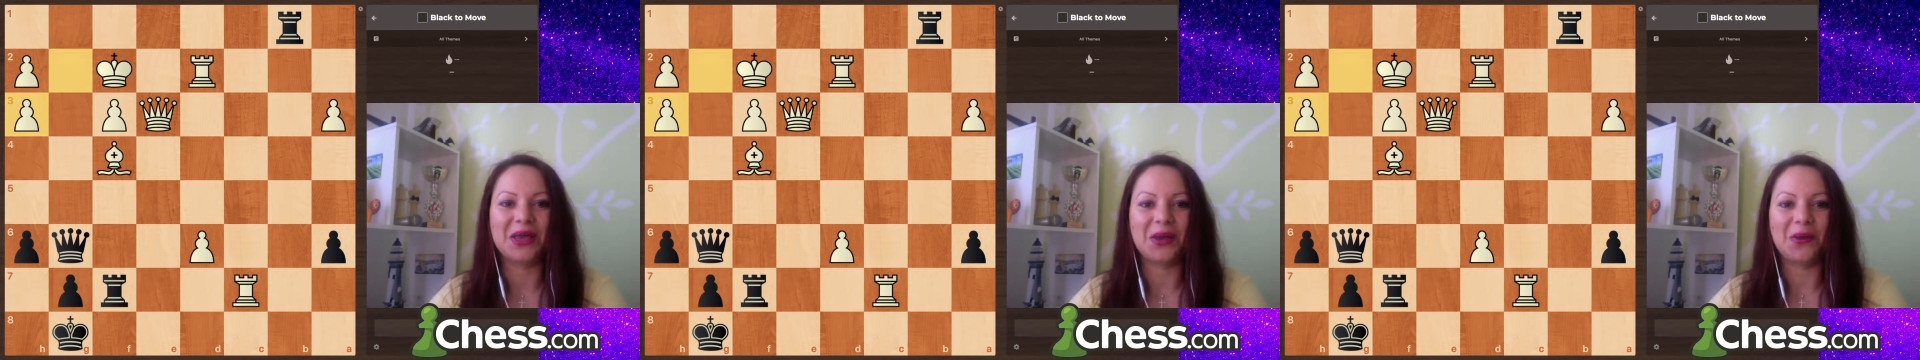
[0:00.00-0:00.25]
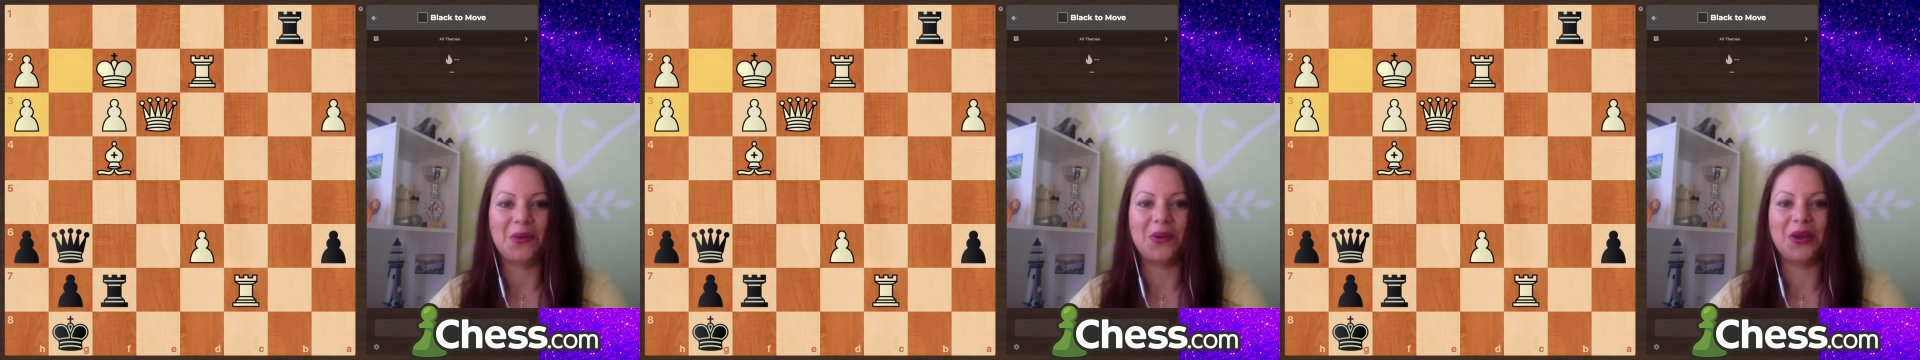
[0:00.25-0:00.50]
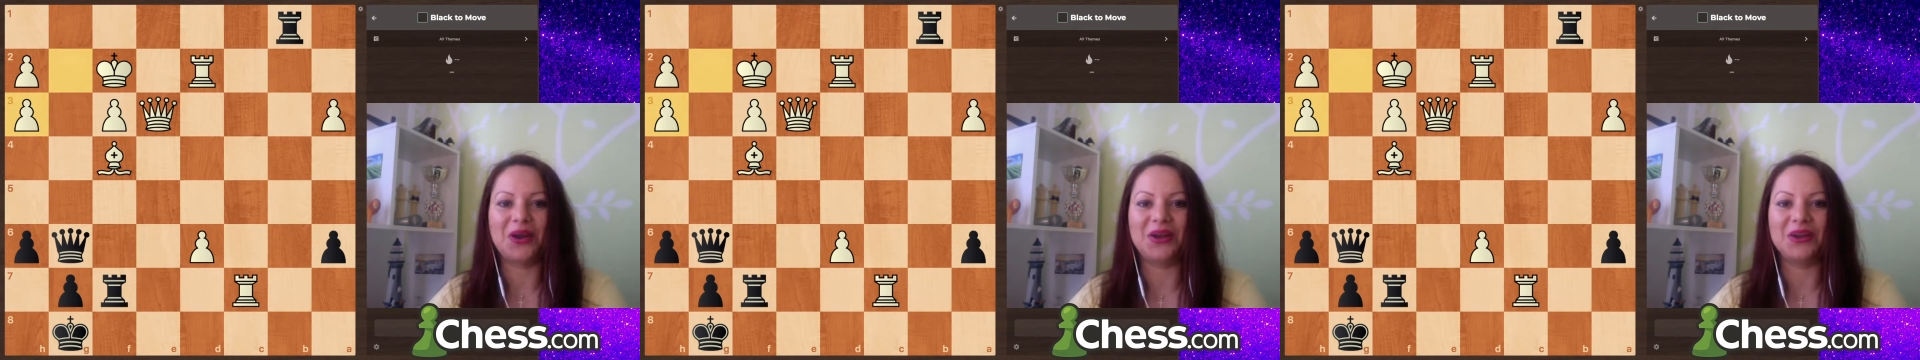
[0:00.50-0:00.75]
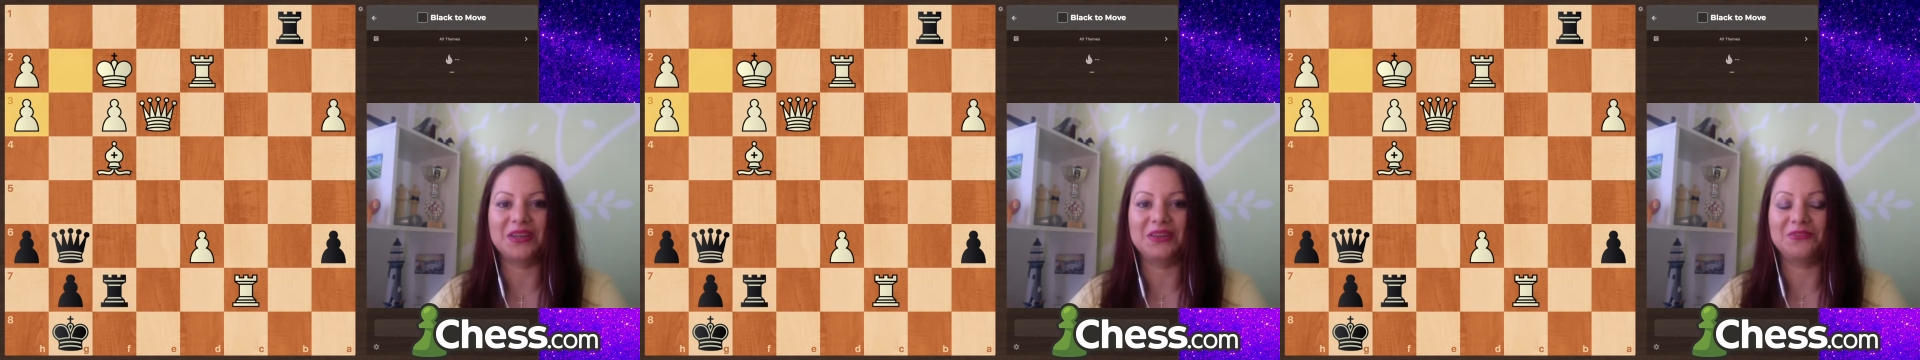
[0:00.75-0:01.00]

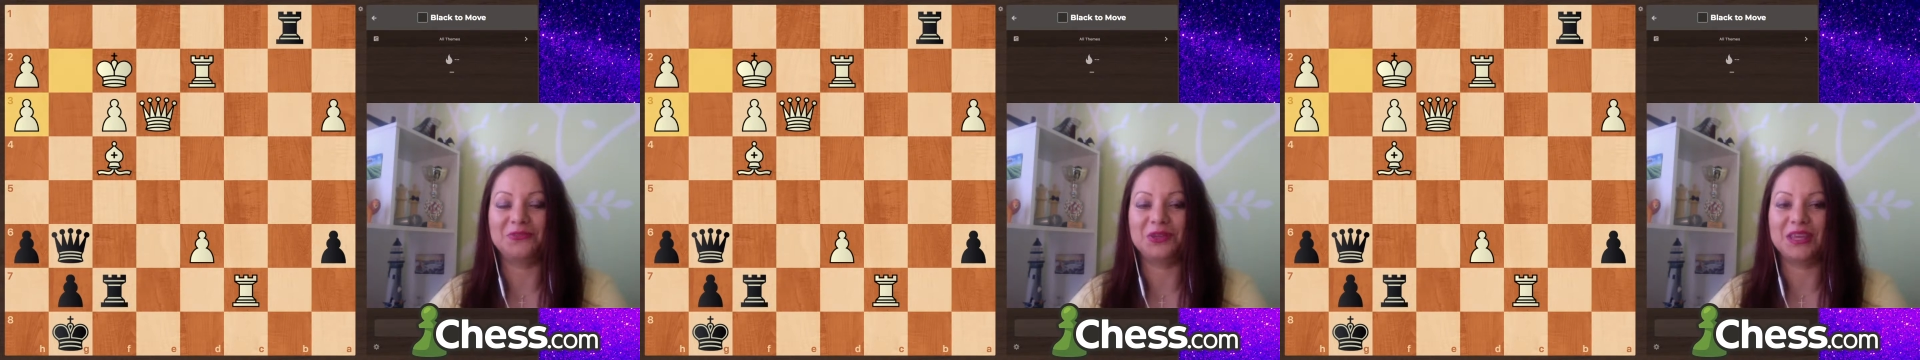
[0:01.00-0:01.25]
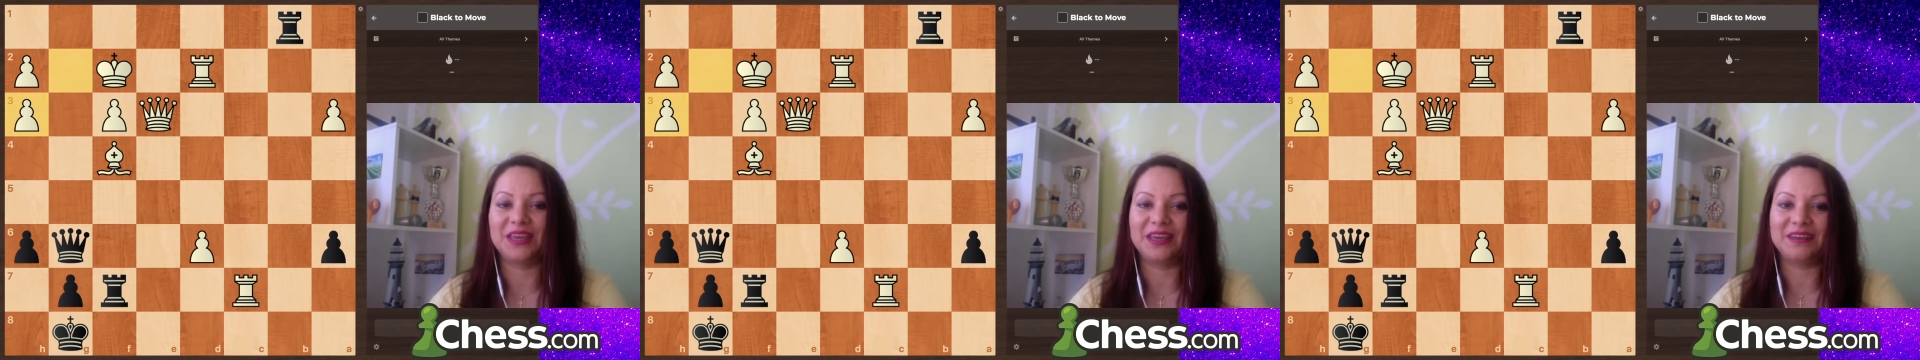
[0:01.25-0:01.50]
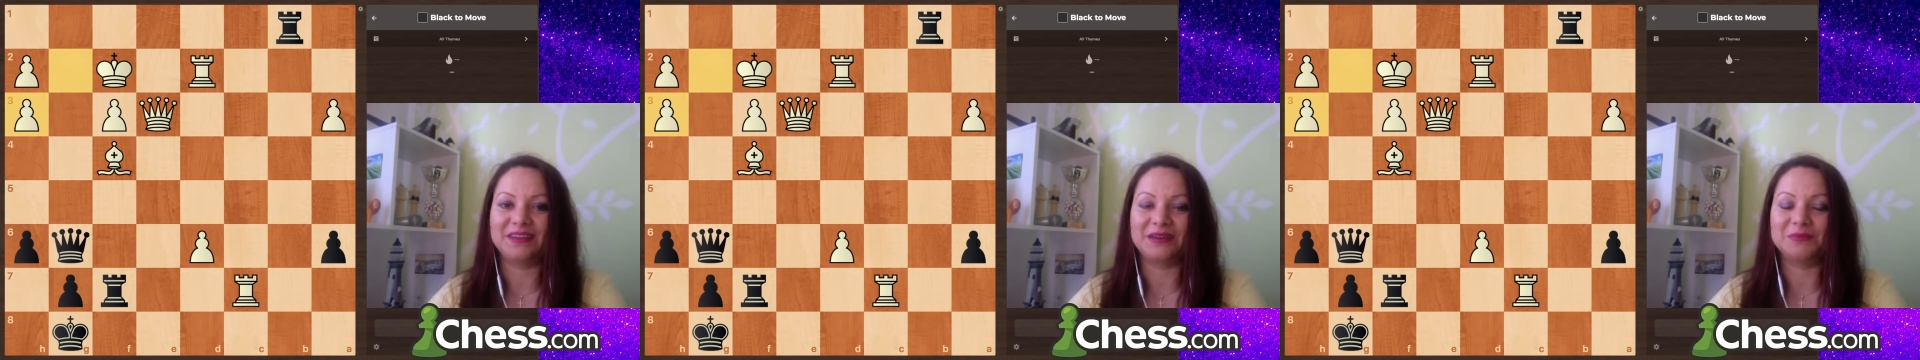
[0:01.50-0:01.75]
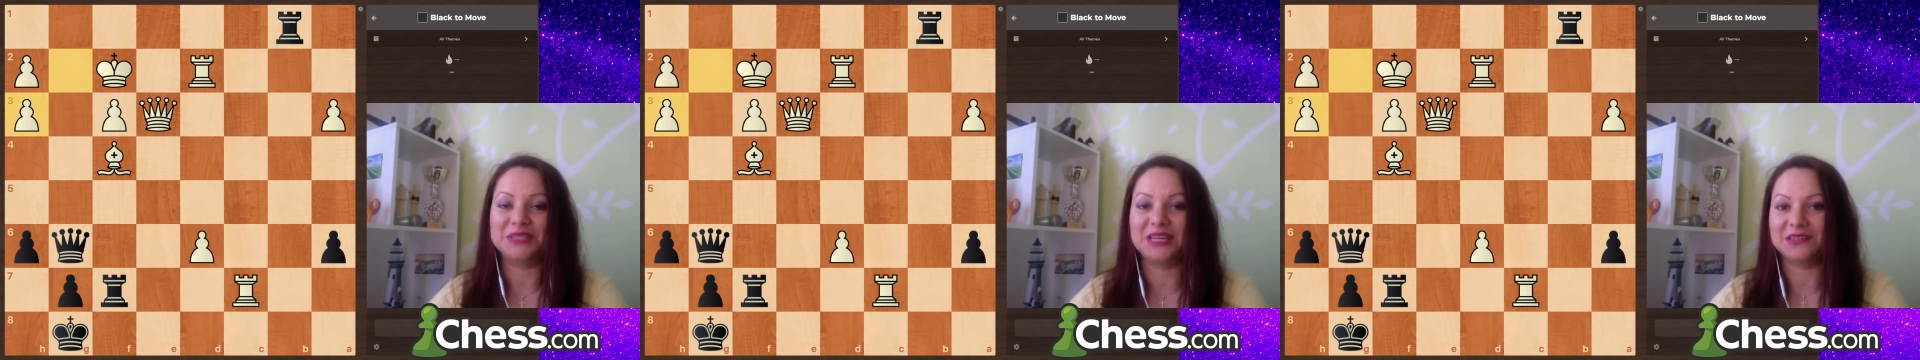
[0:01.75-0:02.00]
or if we can
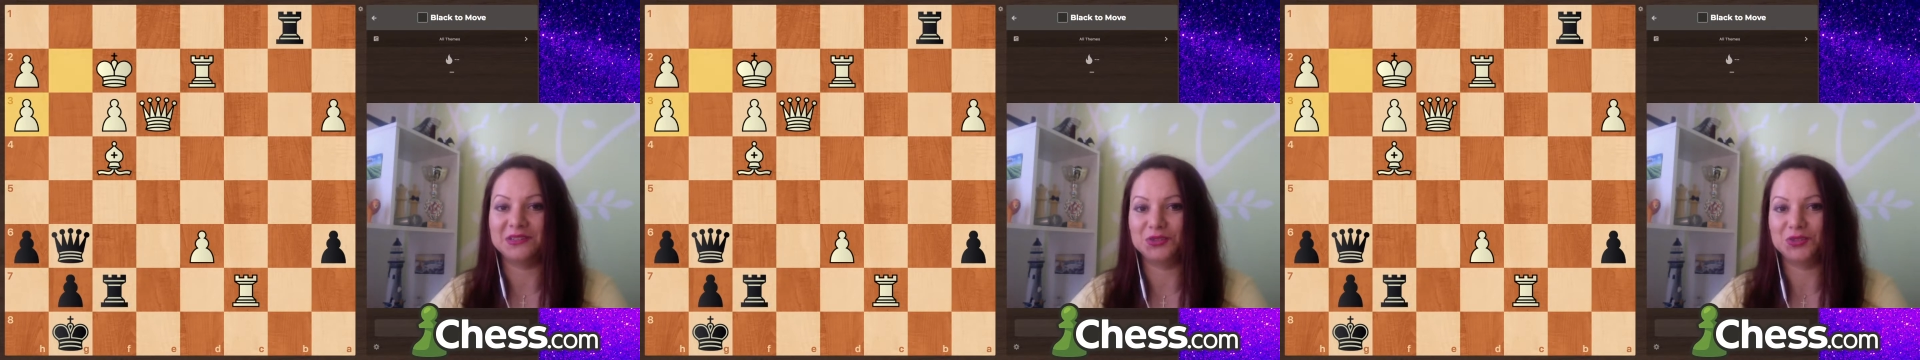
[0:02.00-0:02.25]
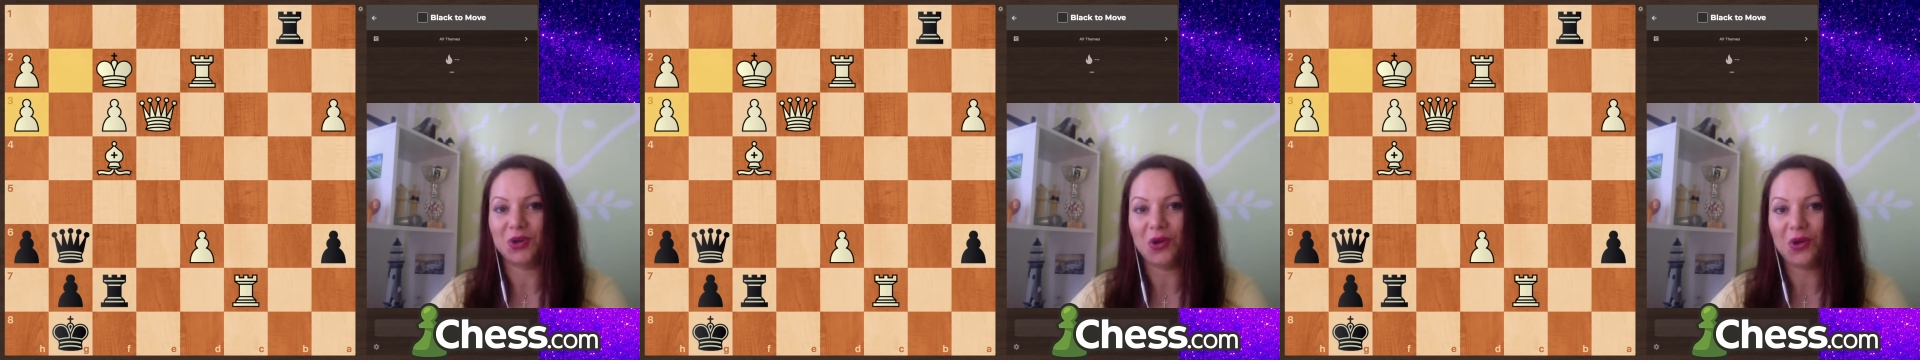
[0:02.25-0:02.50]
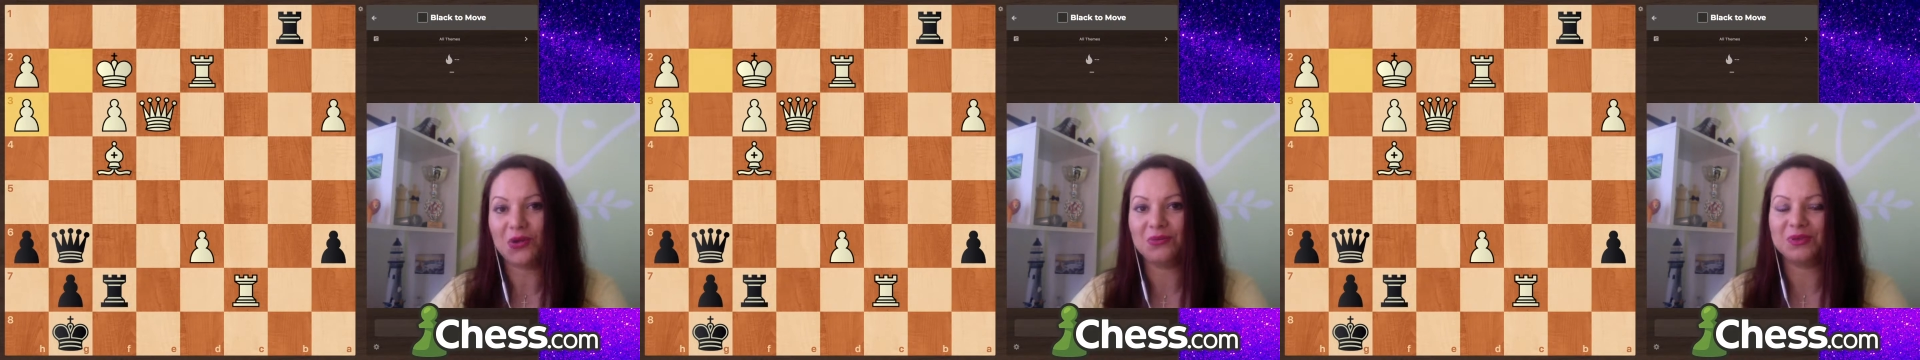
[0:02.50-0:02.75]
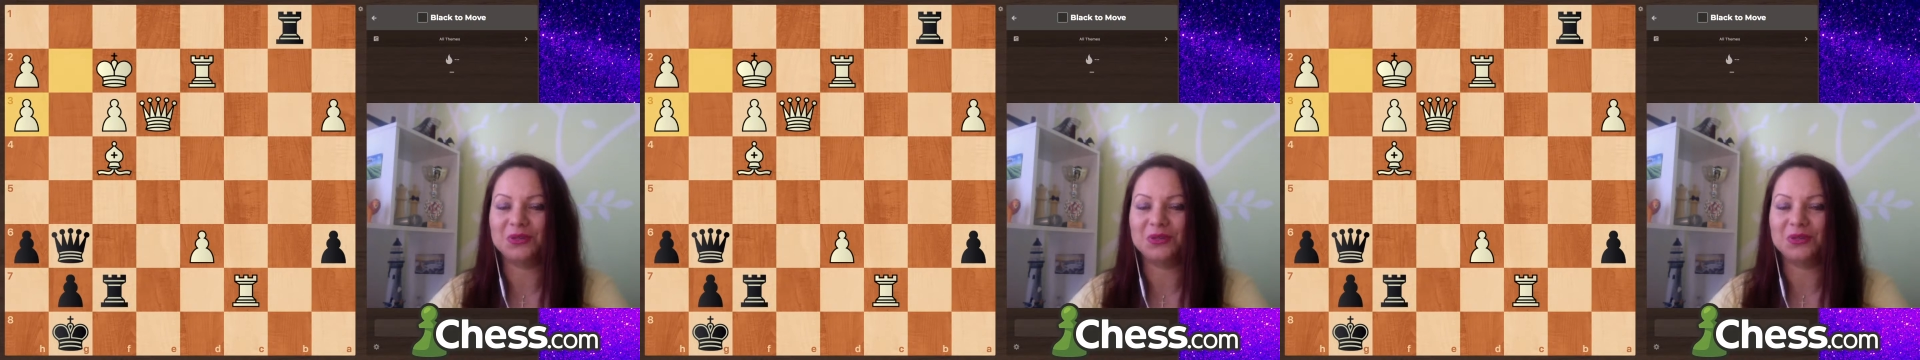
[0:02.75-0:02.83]
obtain a draw,